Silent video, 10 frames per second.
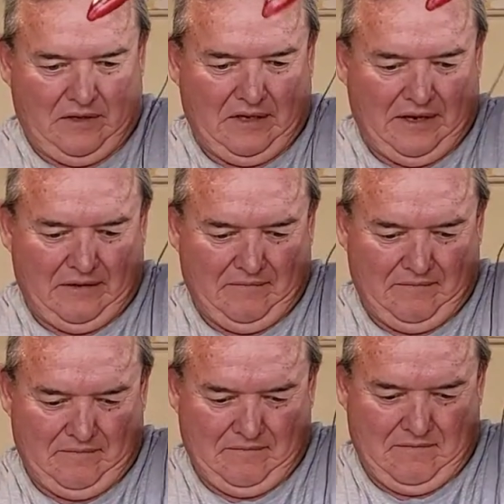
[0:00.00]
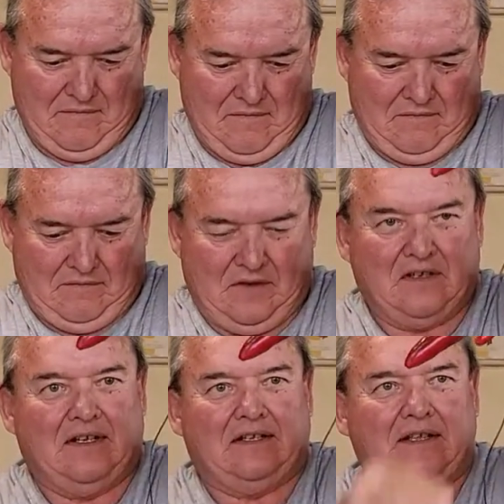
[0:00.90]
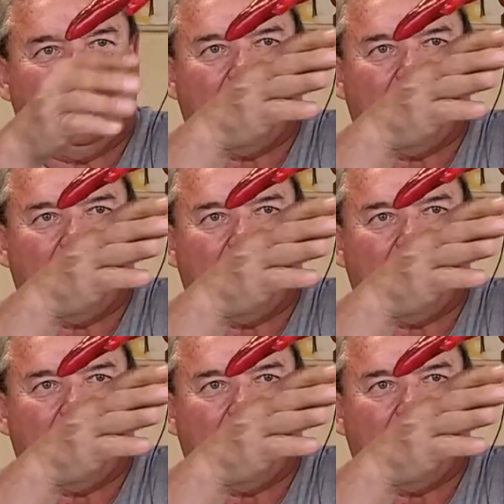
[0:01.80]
you like them. Just like that.